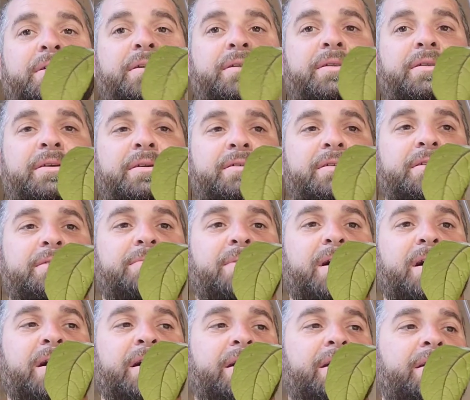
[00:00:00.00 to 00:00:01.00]
This is
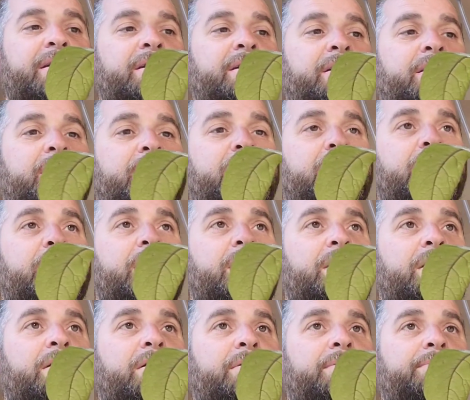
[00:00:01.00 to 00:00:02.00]
my
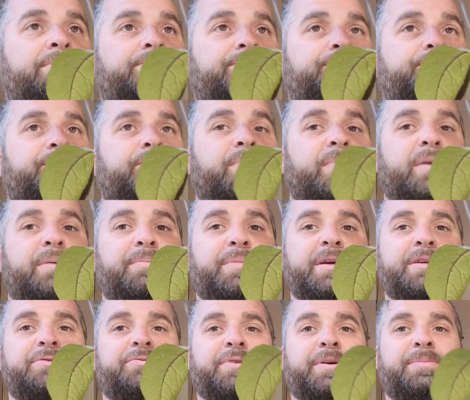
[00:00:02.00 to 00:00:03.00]

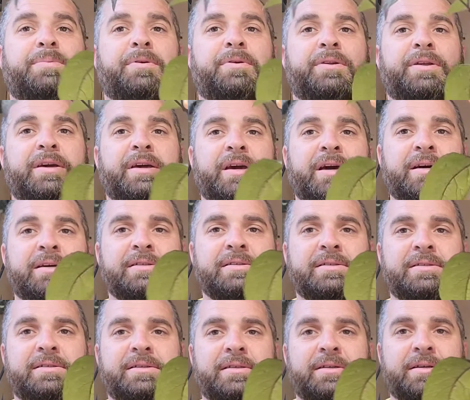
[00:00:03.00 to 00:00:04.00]
Peach Reaper
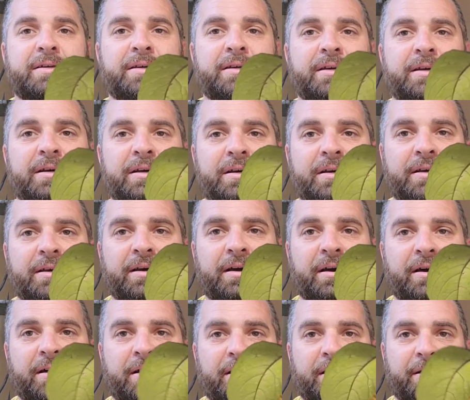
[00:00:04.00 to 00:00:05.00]
DS.
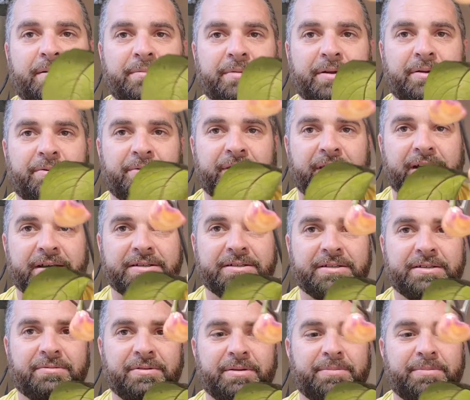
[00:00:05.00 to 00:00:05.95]
It only has 3